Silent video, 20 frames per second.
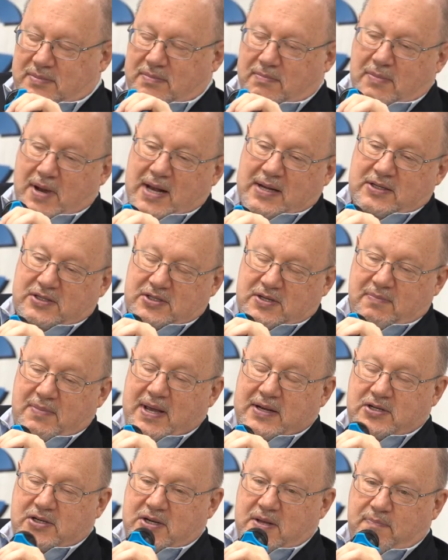modest to
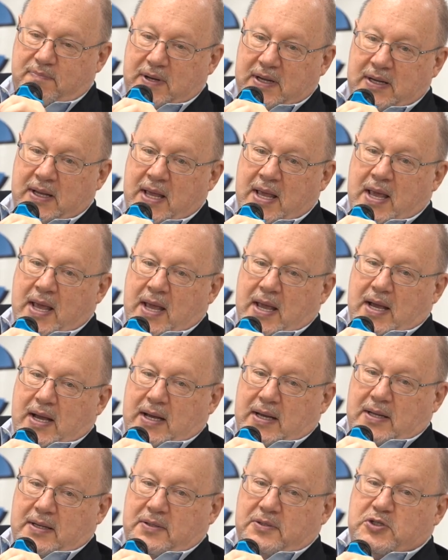mention it, but
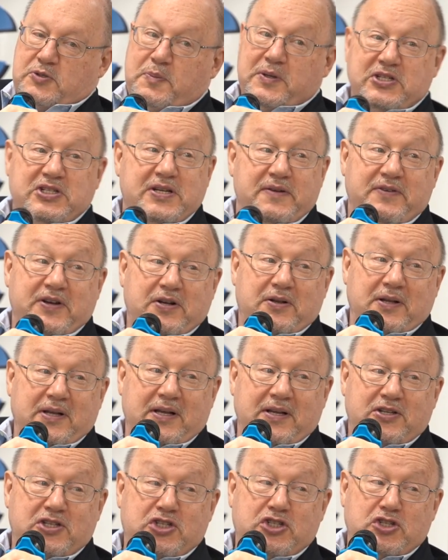
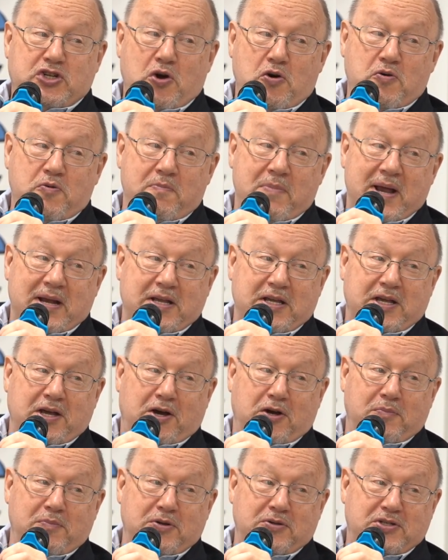specifically, so many
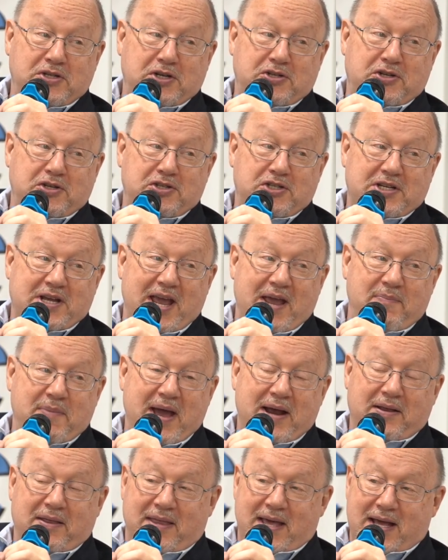young musicians came
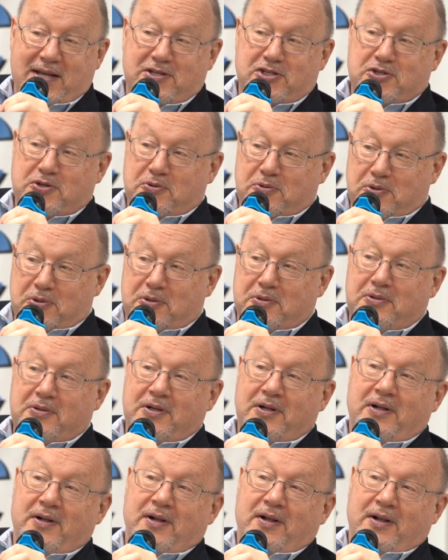out of that school
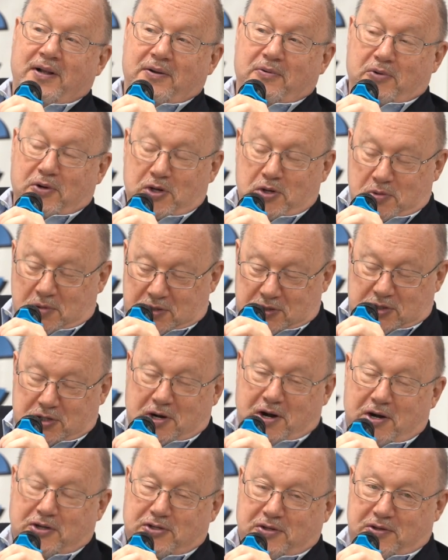where you were in
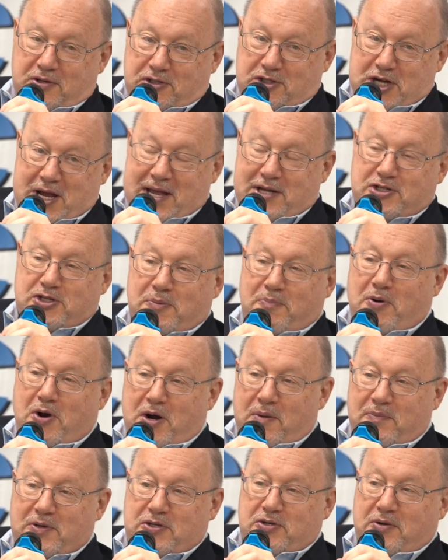charge of the jazz
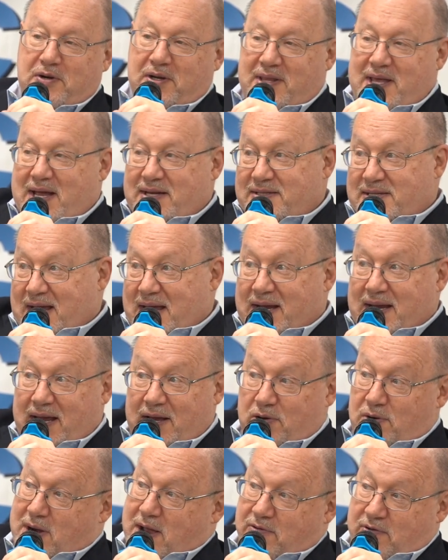department during that
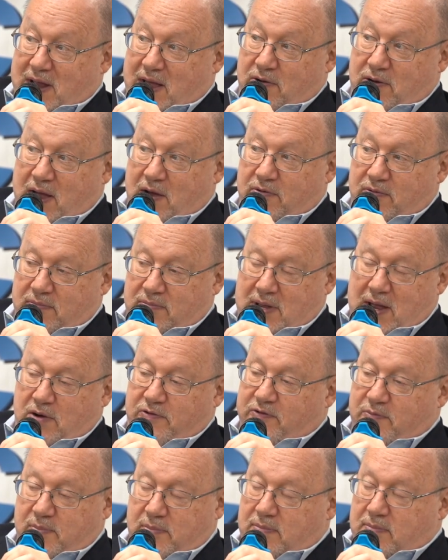decade, or
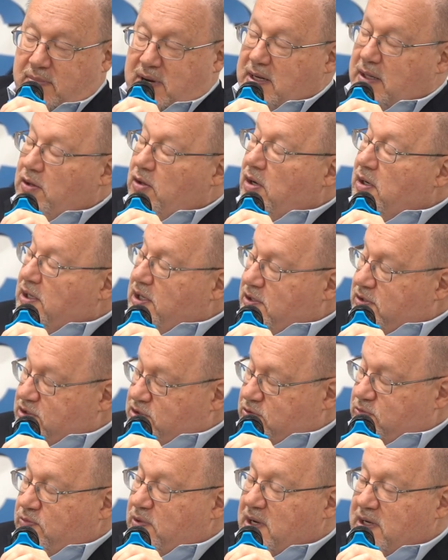however many long
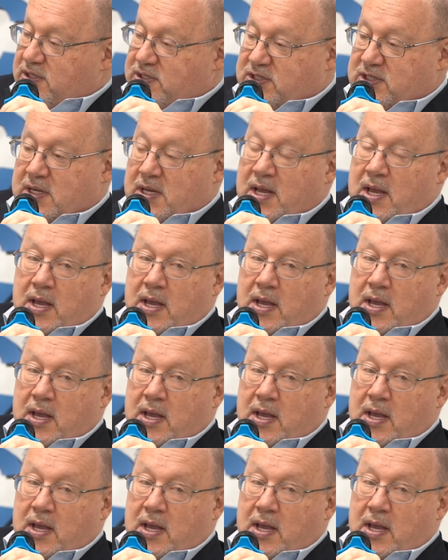years it was.